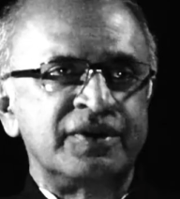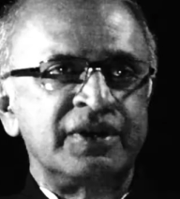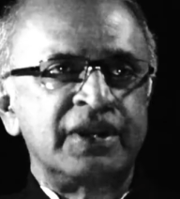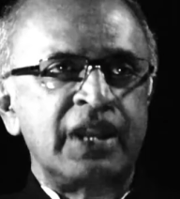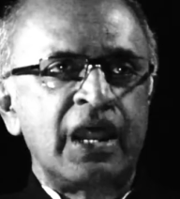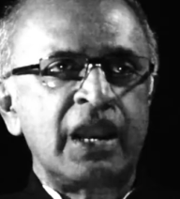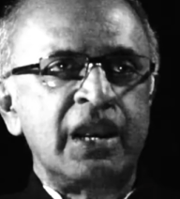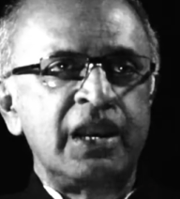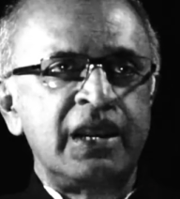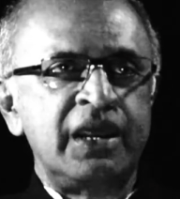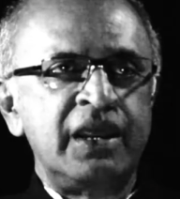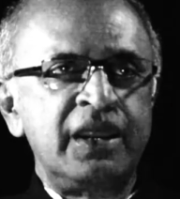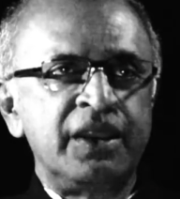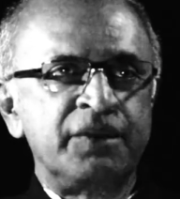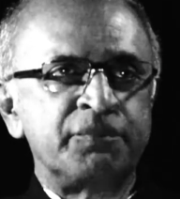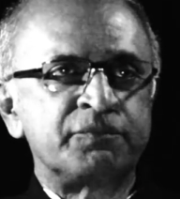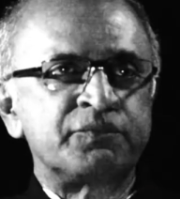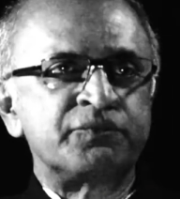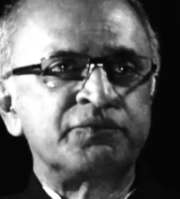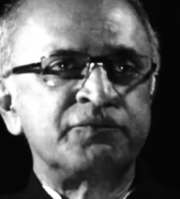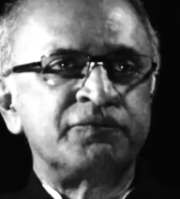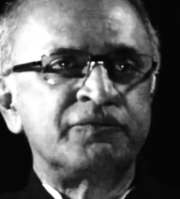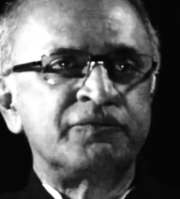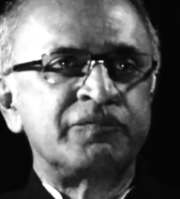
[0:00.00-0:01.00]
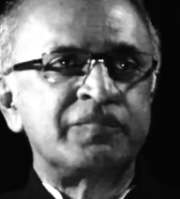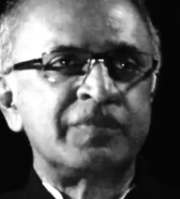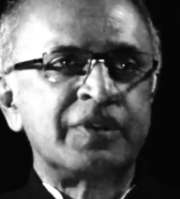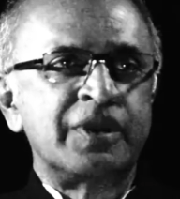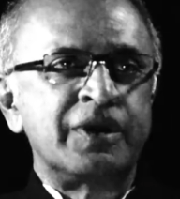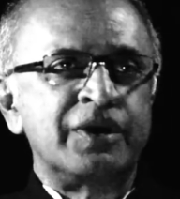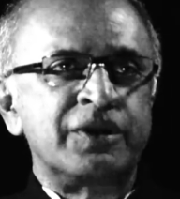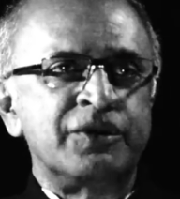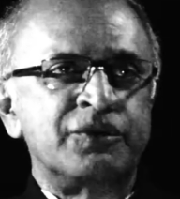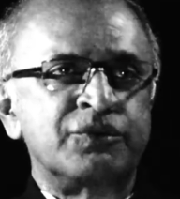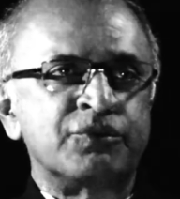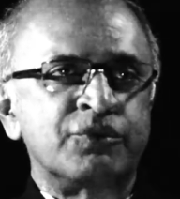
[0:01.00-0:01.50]
in Delhi,
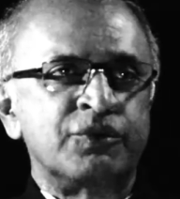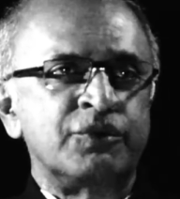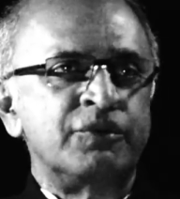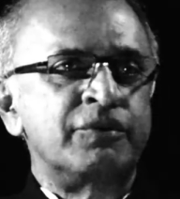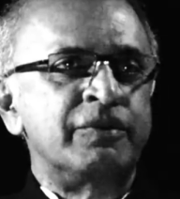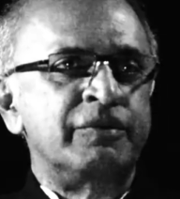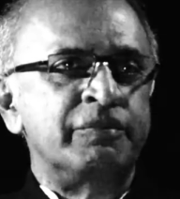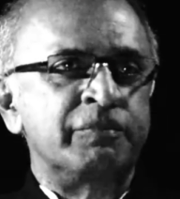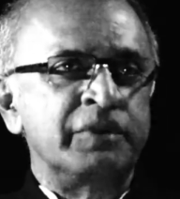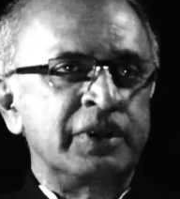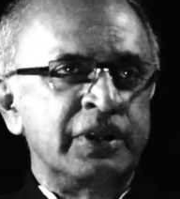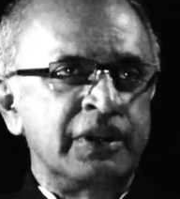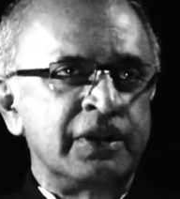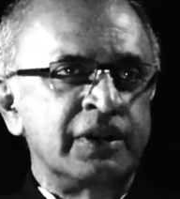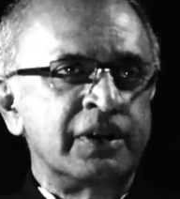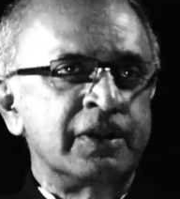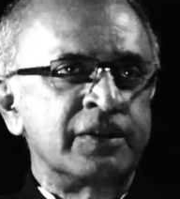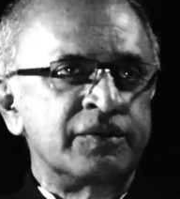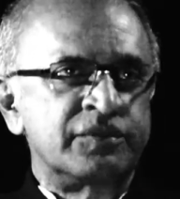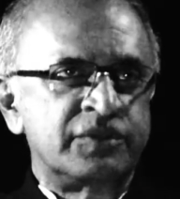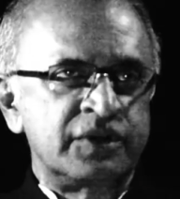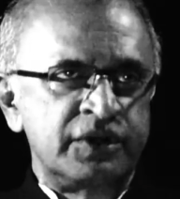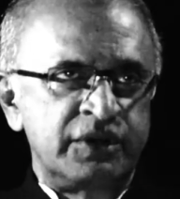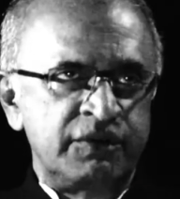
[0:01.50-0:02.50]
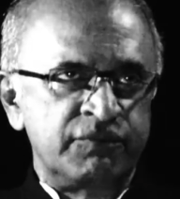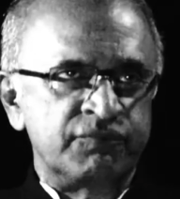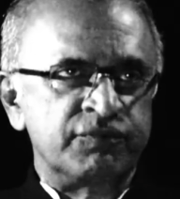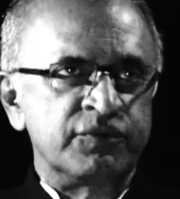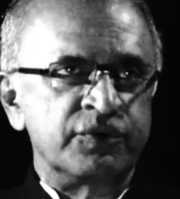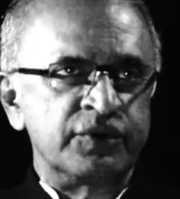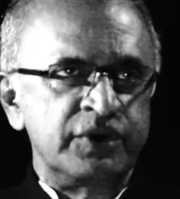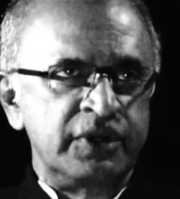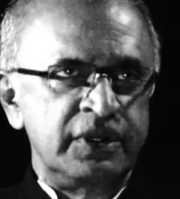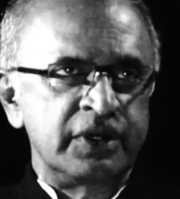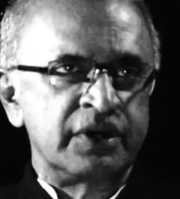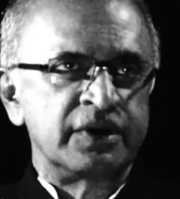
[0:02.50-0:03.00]
it would mean
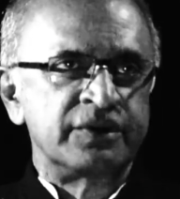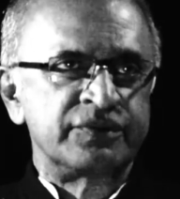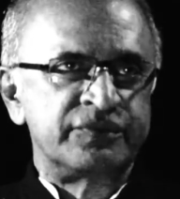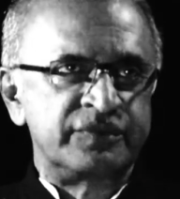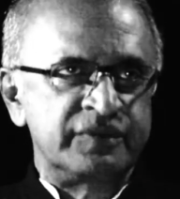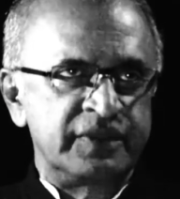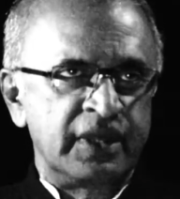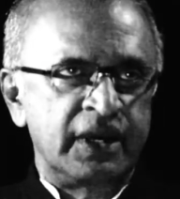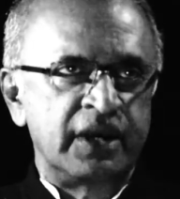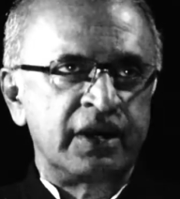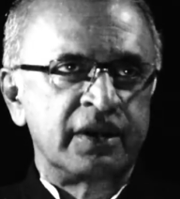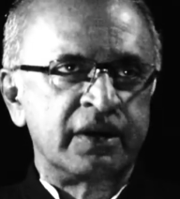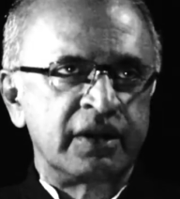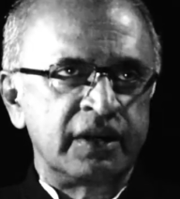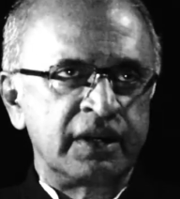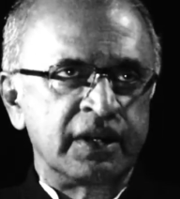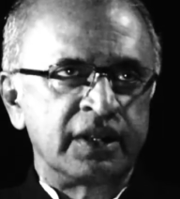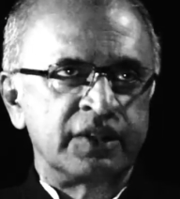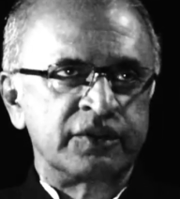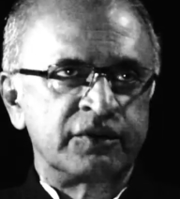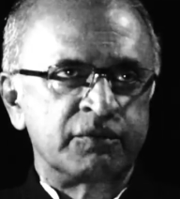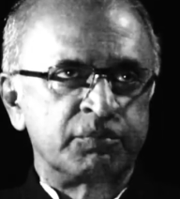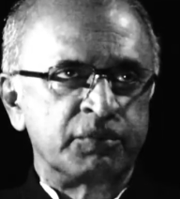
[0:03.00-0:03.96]
34 years there in Andhra